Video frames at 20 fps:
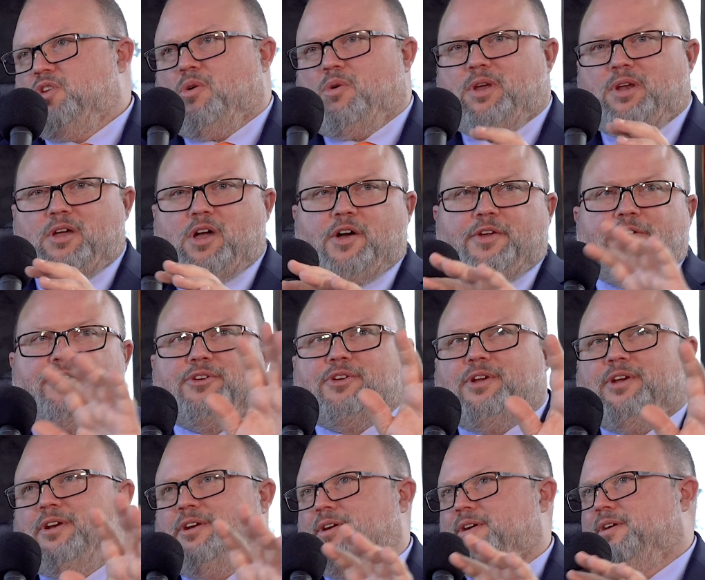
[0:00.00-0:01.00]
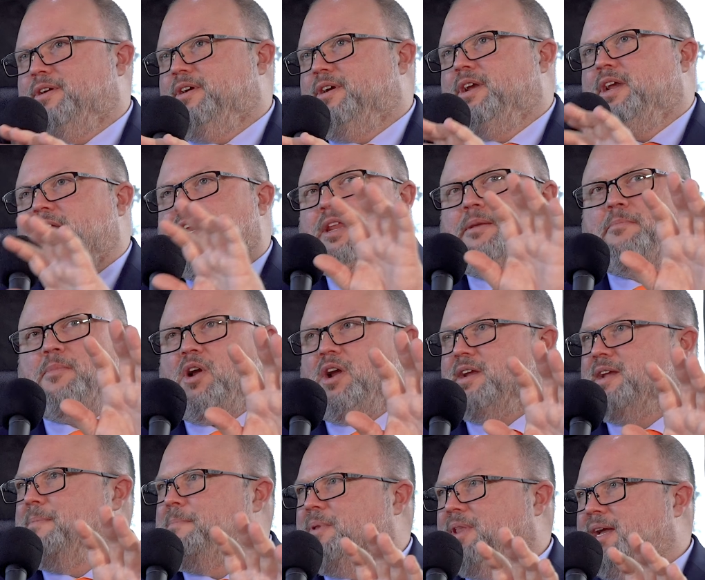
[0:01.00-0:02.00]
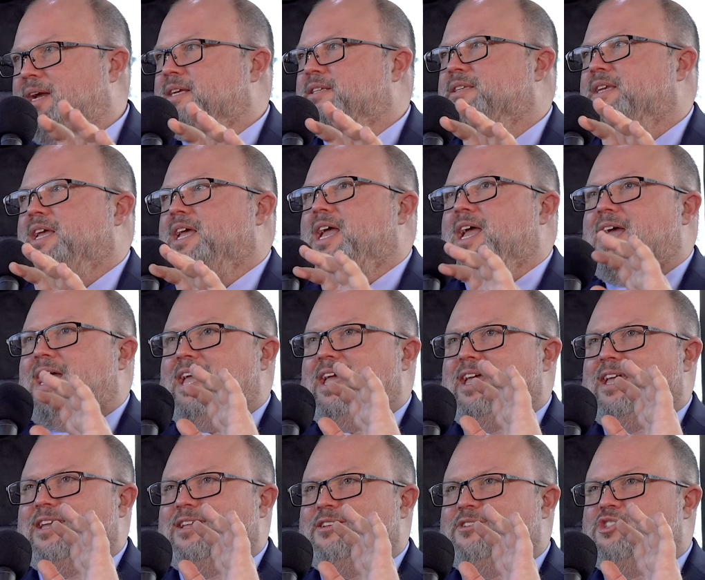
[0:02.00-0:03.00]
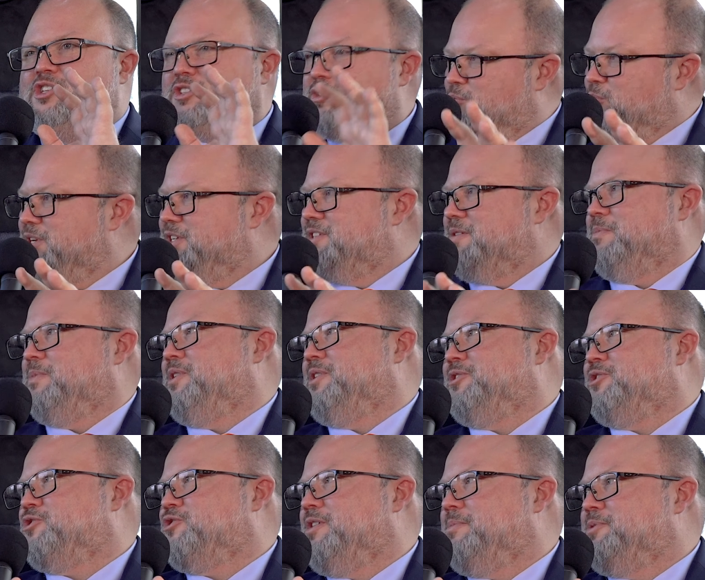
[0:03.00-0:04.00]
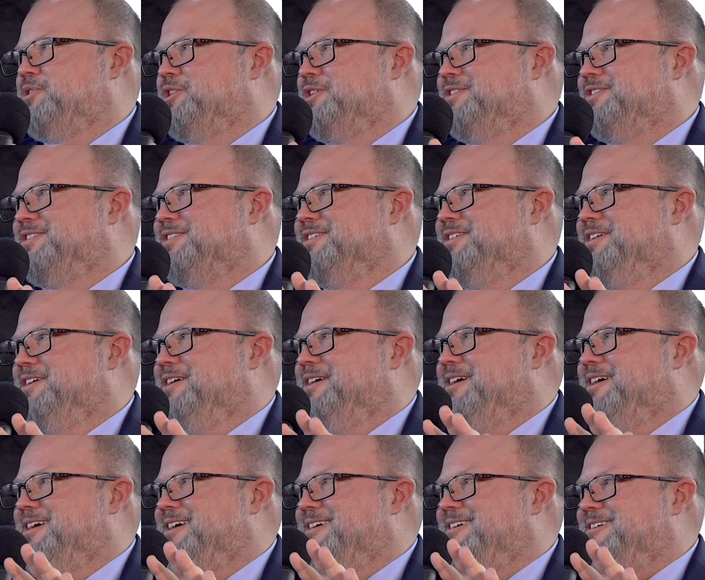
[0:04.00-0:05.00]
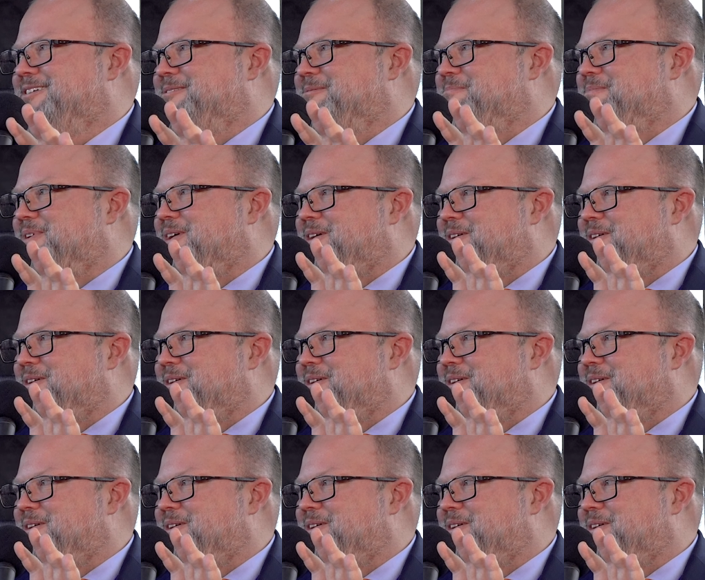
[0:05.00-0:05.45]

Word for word: go on Auto Trader or any marketplace and just read some of the descriptions um,